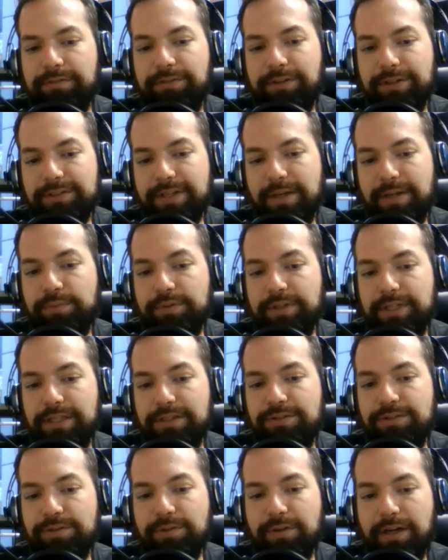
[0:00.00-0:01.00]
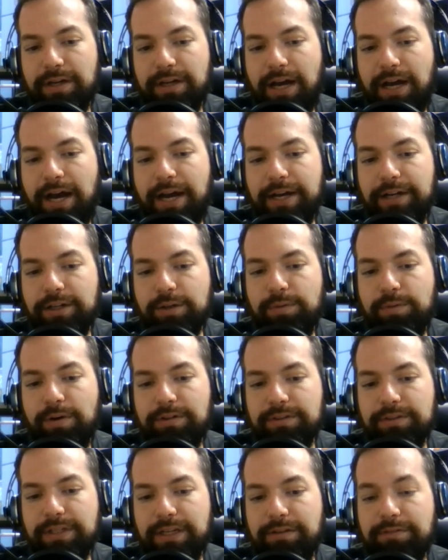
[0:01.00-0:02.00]
for example, into a higher
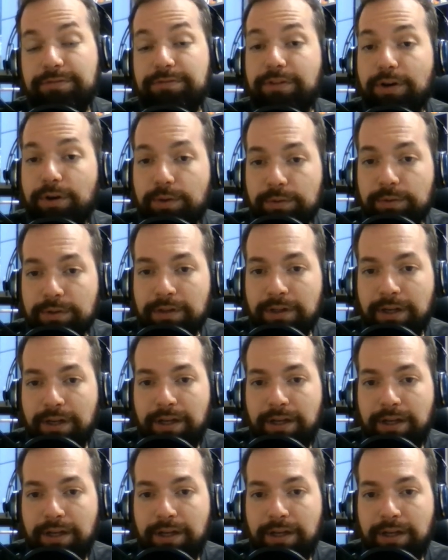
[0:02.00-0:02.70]
quality phone,